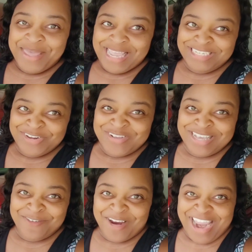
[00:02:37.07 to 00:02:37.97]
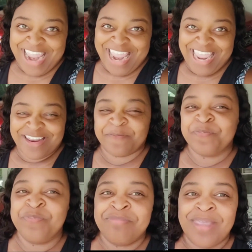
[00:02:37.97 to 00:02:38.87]
Big Juicy Red!
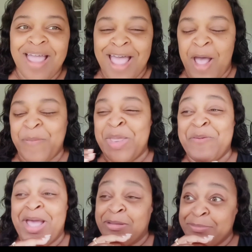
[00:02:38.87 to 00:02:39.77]
Um, anyway,